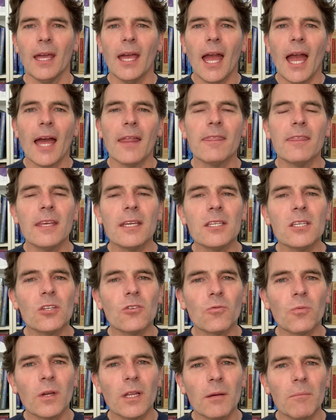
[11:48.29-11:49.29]
And this
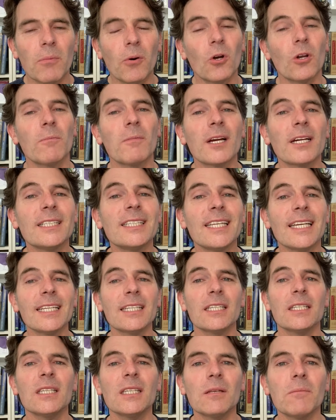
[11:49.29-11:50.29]
is really important because this
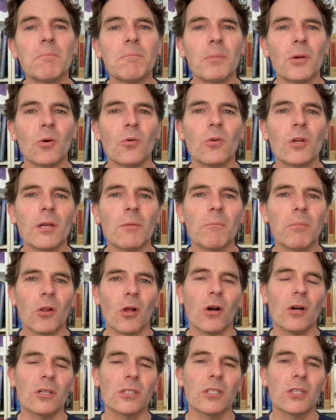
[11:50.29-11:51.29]
is the building
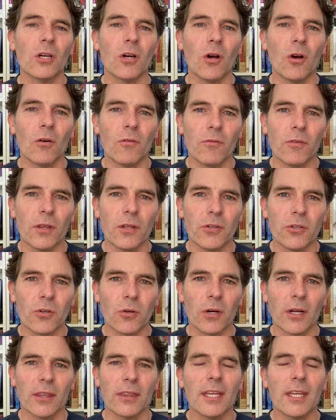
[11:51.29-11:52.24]
blocks of the joint.